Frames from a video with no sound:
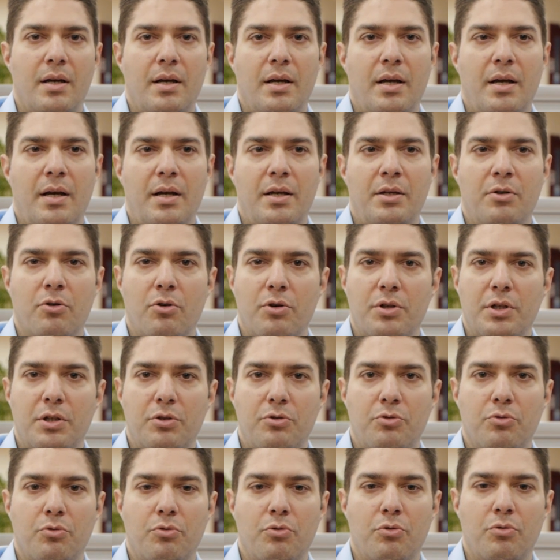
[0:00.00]
in order
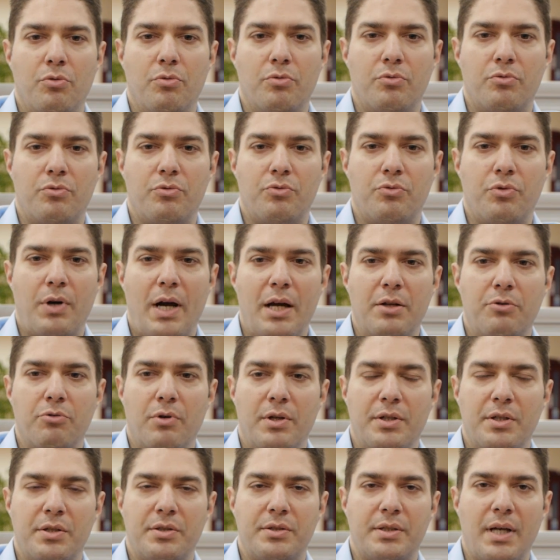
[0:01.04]
to try to
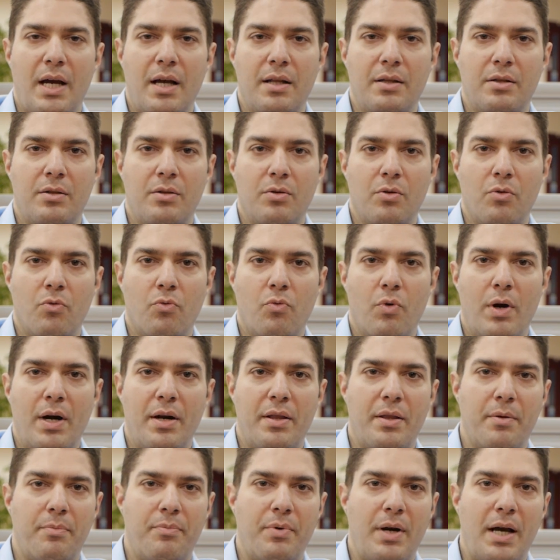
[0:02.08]
understand where
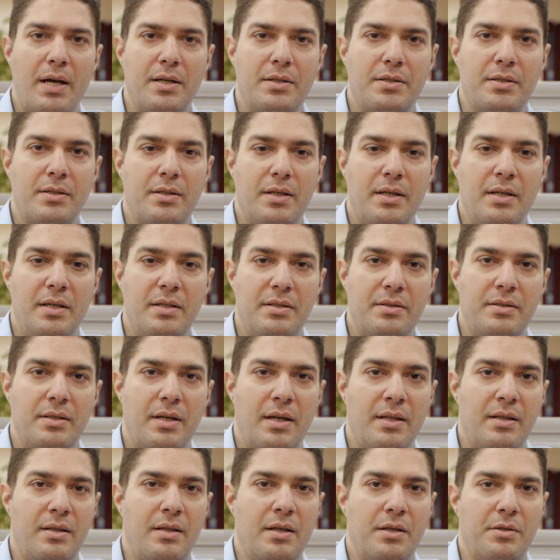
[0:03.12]
the price is
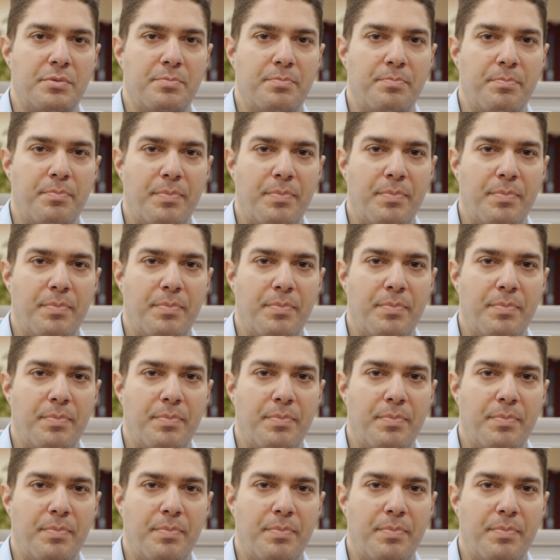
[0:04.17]
at the